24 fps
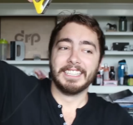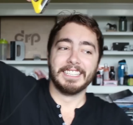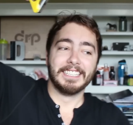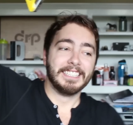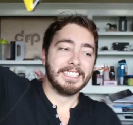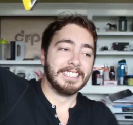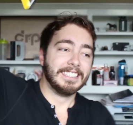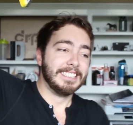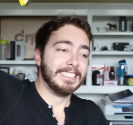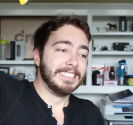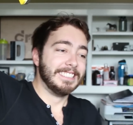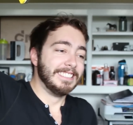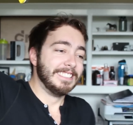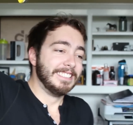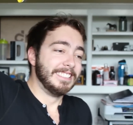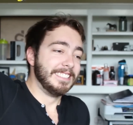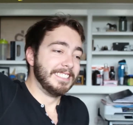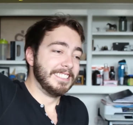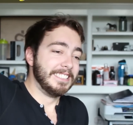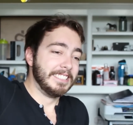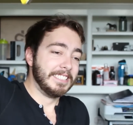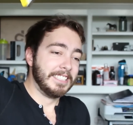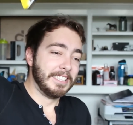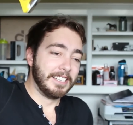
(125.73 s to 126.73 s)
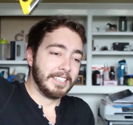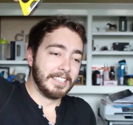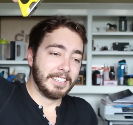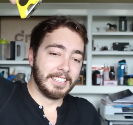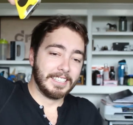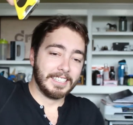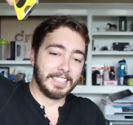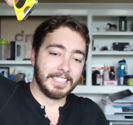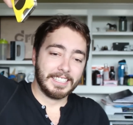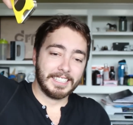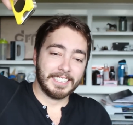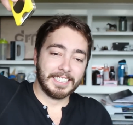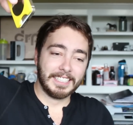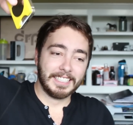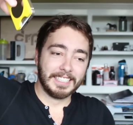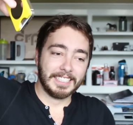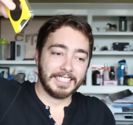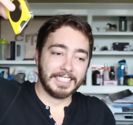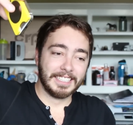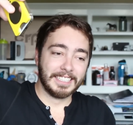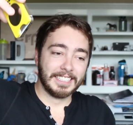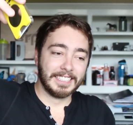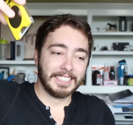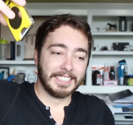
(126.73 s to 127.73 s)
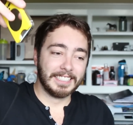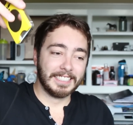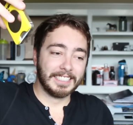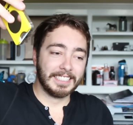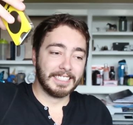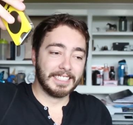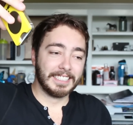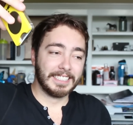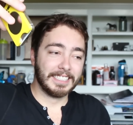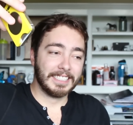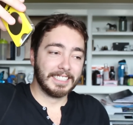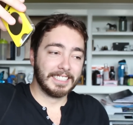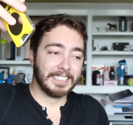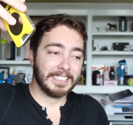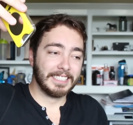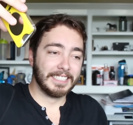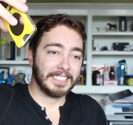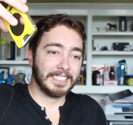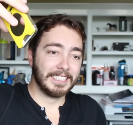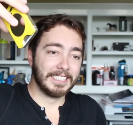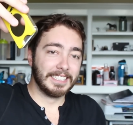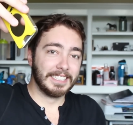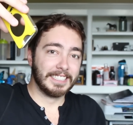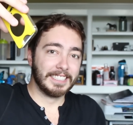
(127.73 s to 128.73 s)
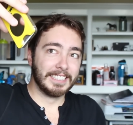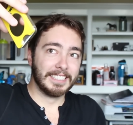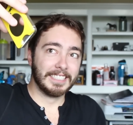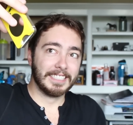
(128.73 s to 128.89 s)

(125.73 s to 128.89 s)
(no one is talking)